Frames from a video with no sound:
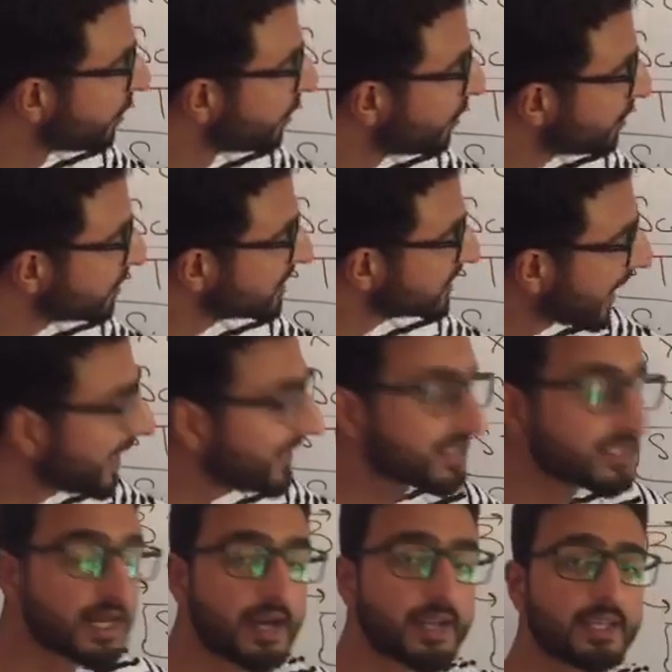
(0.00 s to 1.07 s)
whose
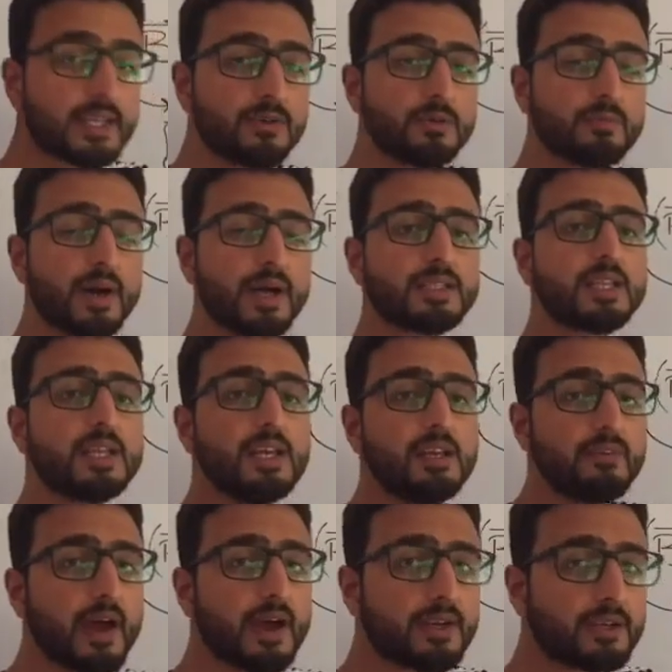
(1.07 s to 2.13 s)
sides are given by three
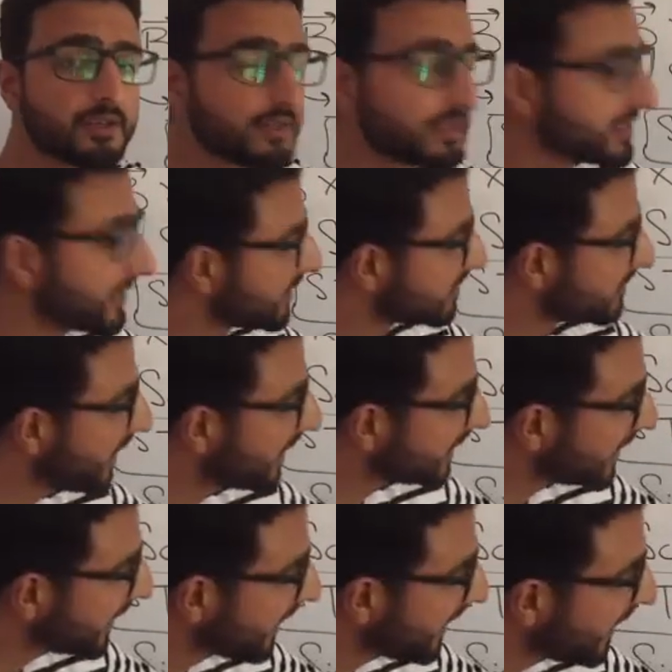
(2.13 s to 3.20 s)
vectors, that is
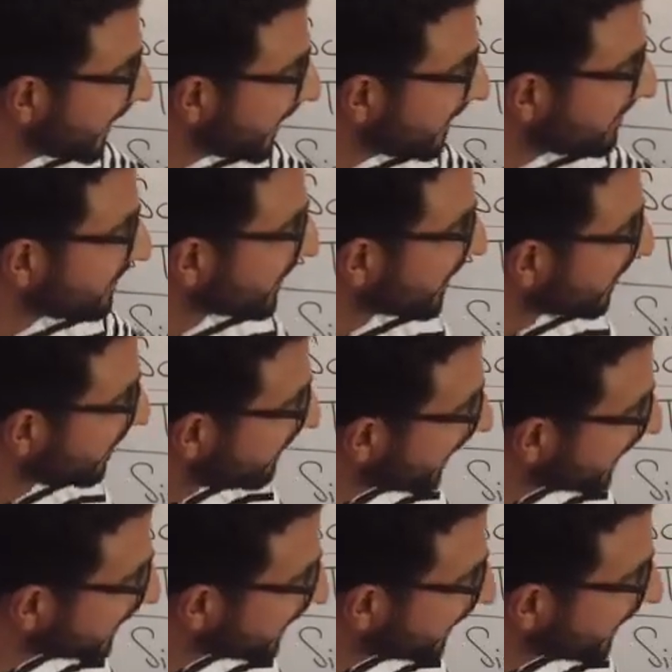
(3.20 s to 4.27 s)
vector
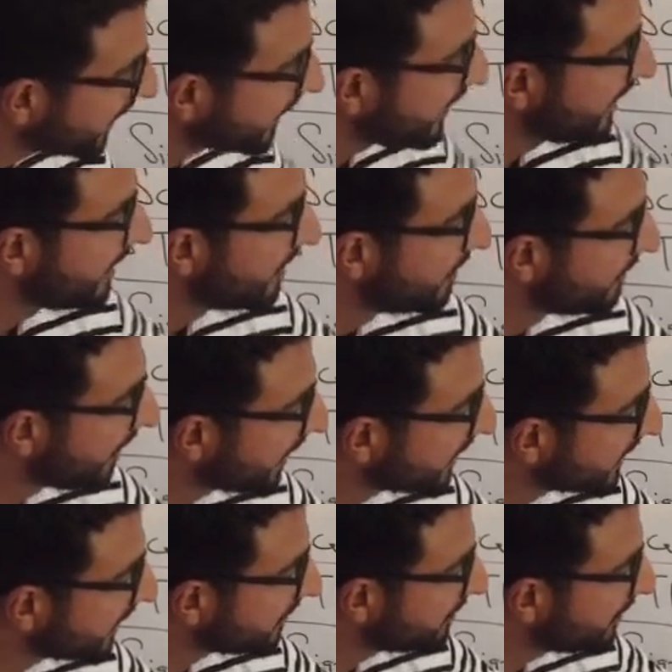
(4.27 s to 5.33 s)
A,
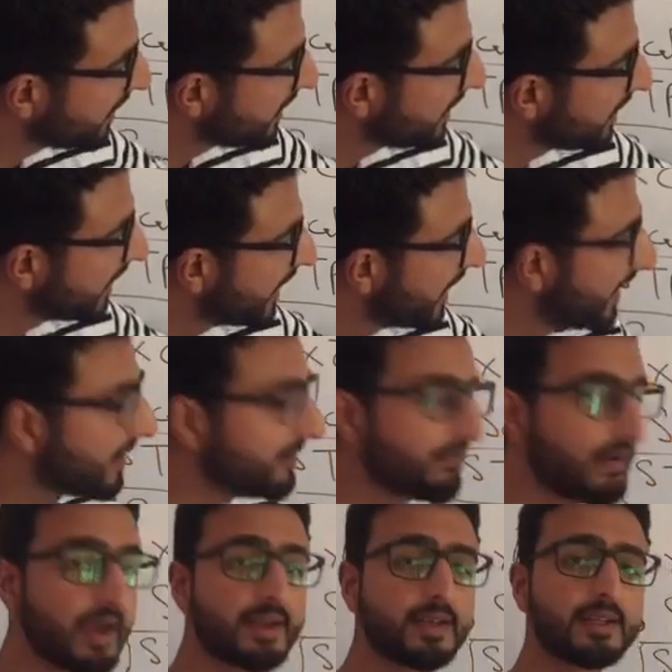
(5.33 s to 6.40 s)
vector B and
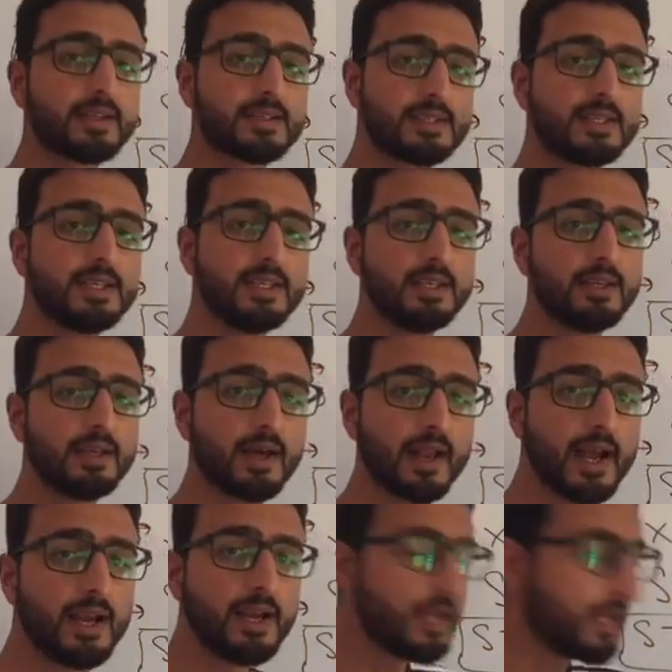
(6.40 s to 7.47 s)
vector C,
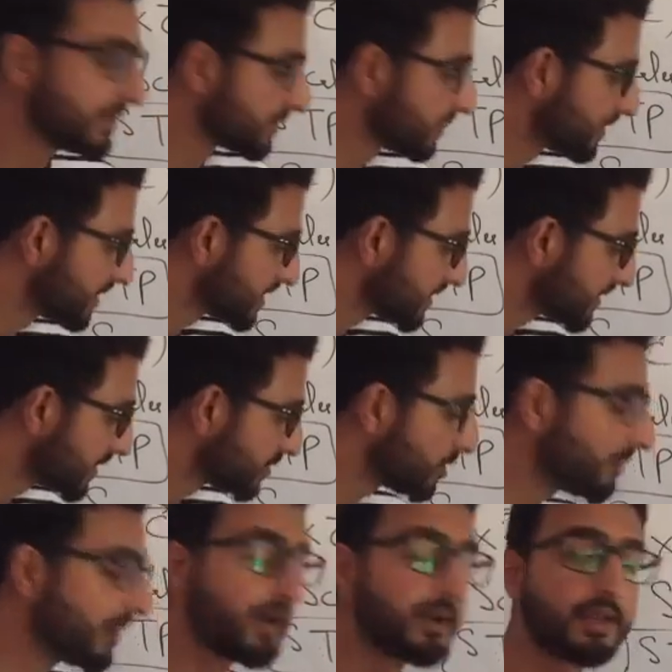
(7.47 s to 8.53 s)
right? So this is the
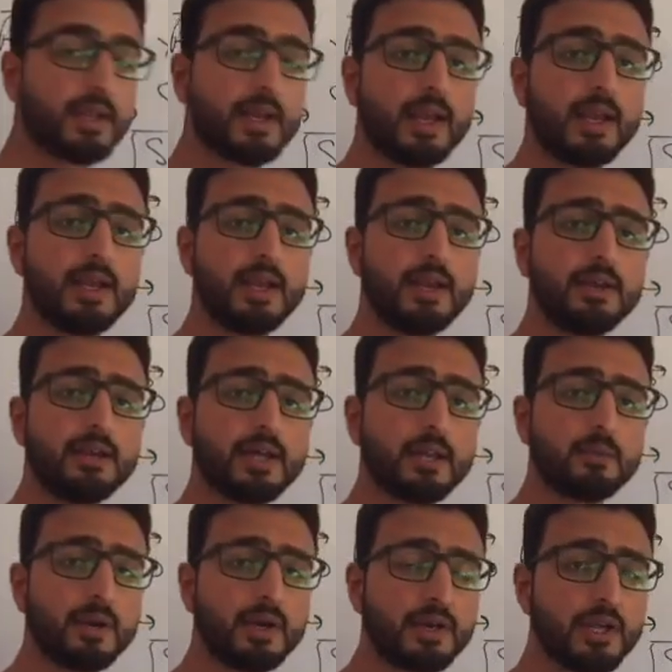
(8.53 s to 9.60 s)
geometrical
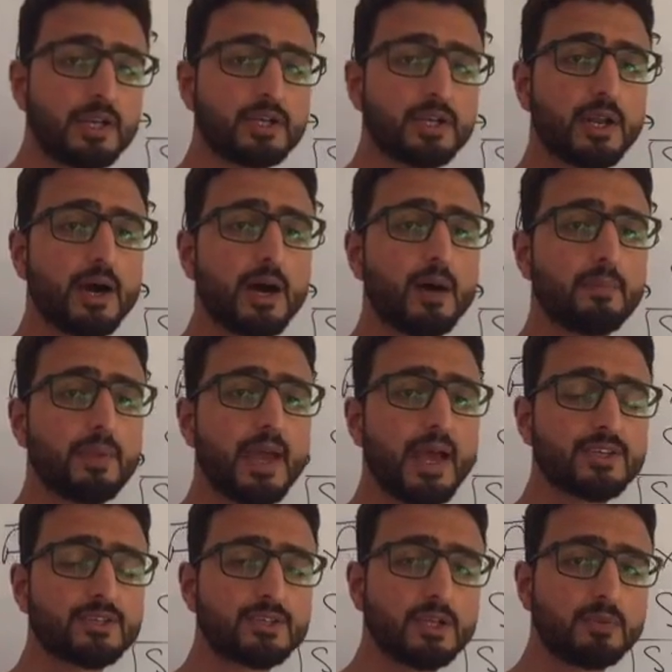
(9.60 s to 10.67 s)
interpretation of
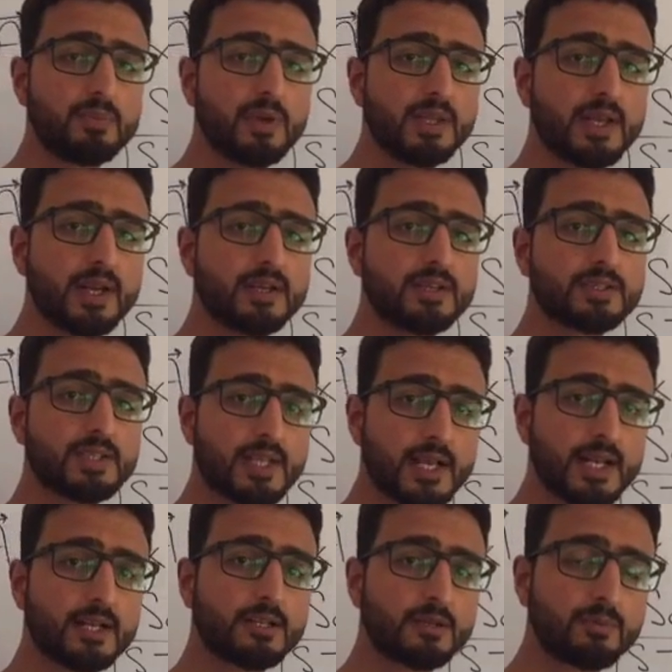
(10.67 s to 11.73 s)
STP, that is
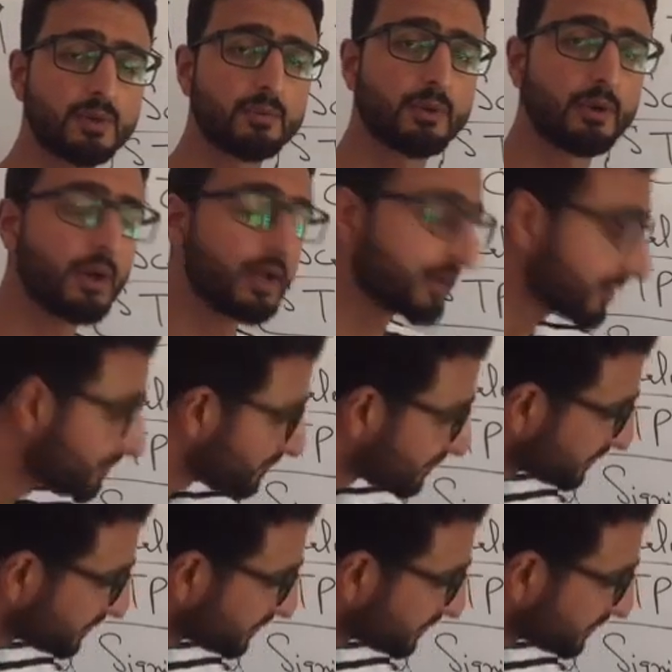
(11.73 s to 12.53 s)
scalar triple product,